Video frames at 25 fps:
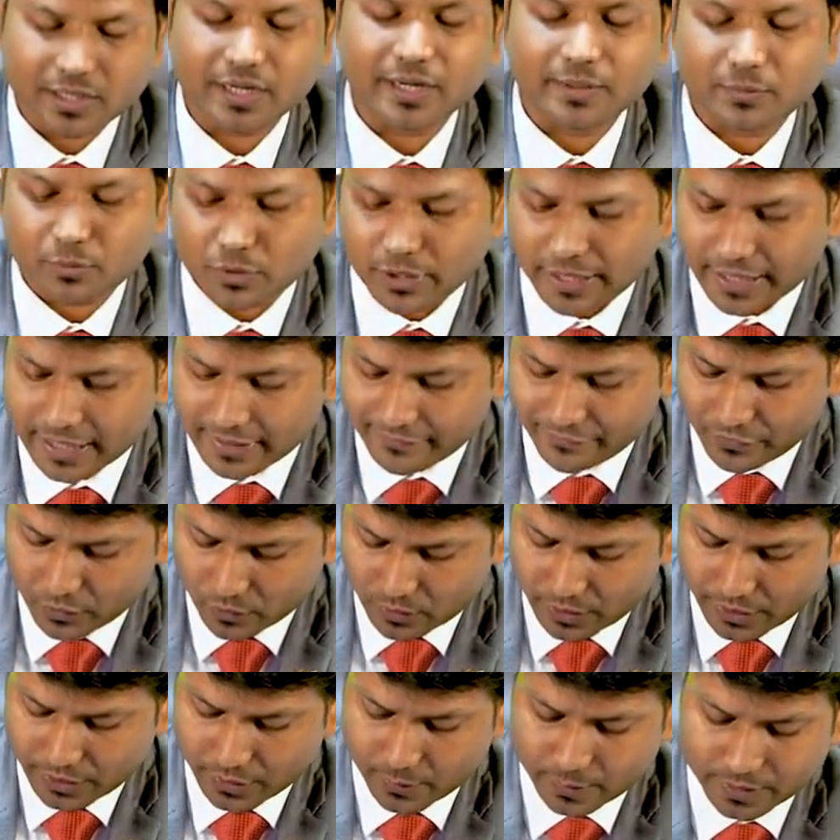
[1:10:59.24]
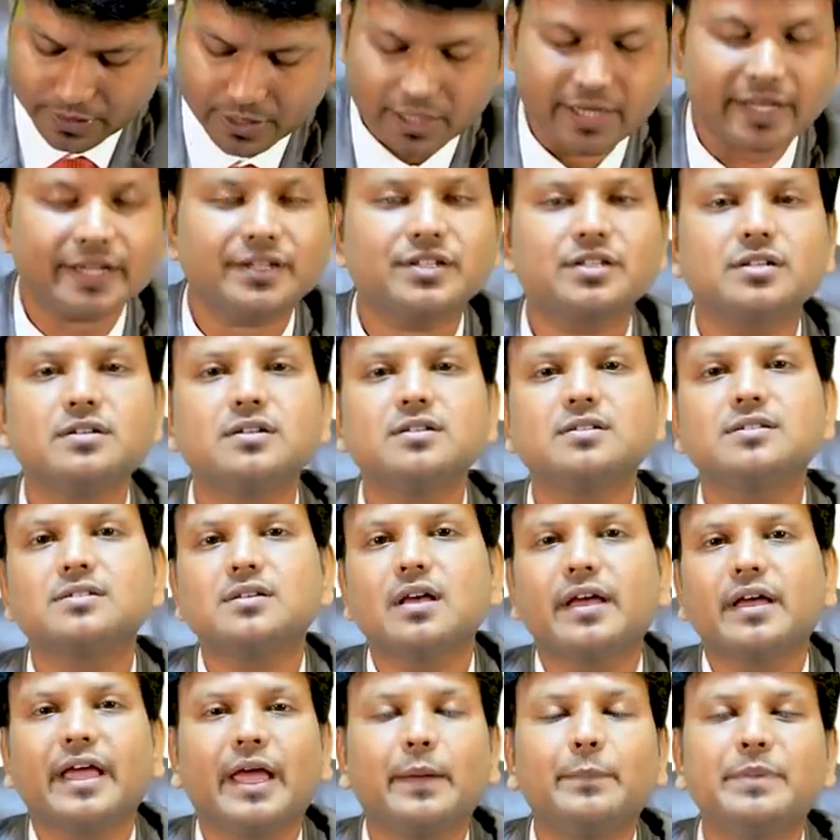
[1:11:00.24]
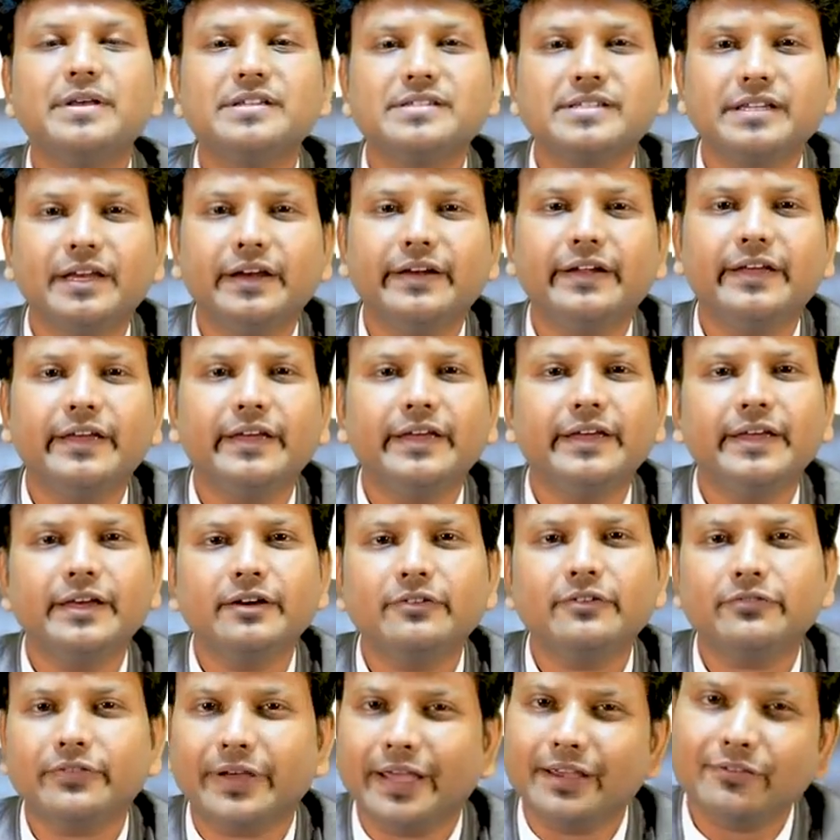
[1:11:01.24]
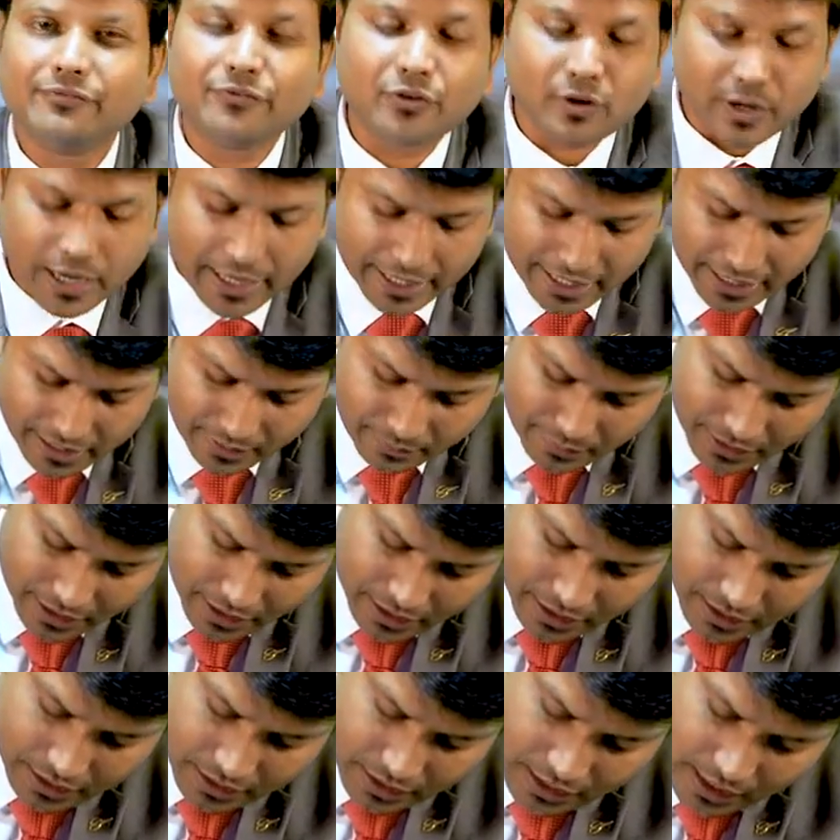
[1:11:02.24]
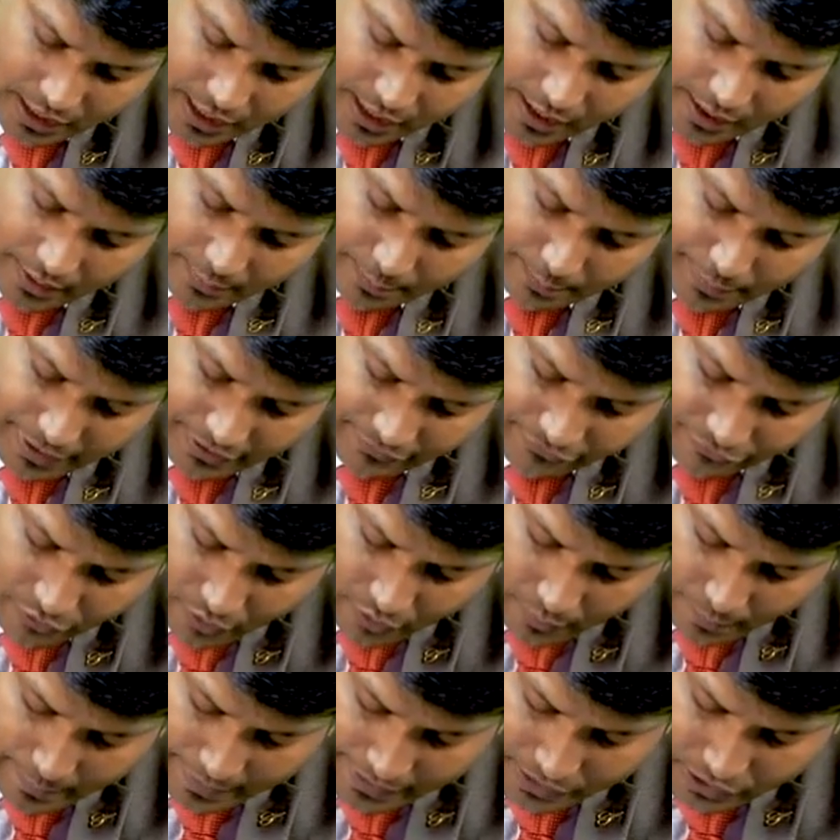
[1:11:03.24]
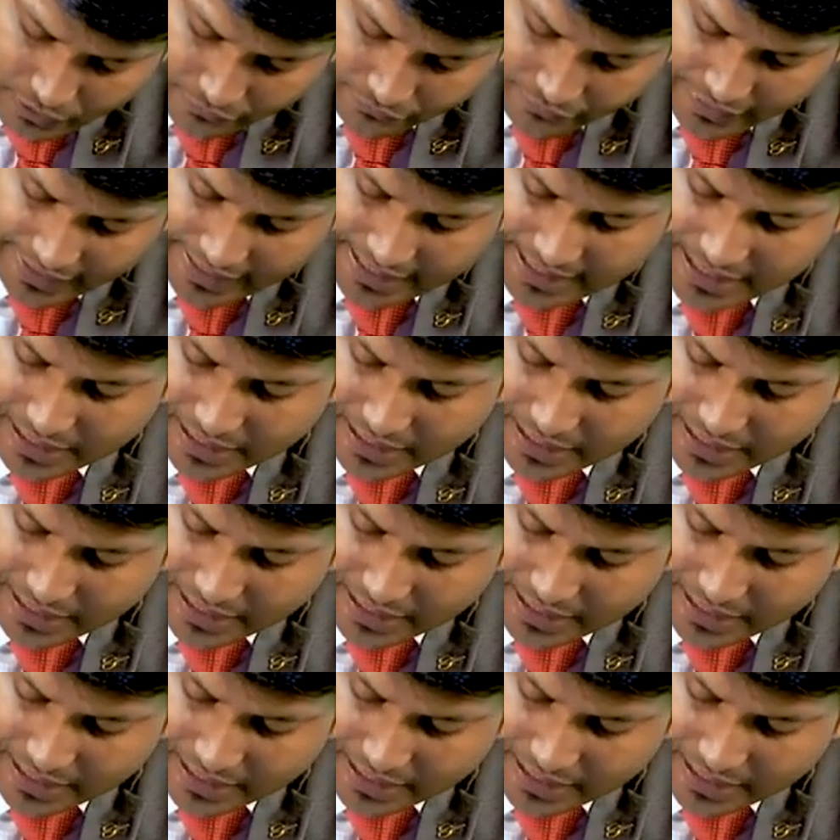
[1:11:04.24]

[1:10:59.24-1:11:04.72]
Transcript: the mnemonic I've told you in the lectures: A, B, C, D, E, F. A for anemia, B for basophilic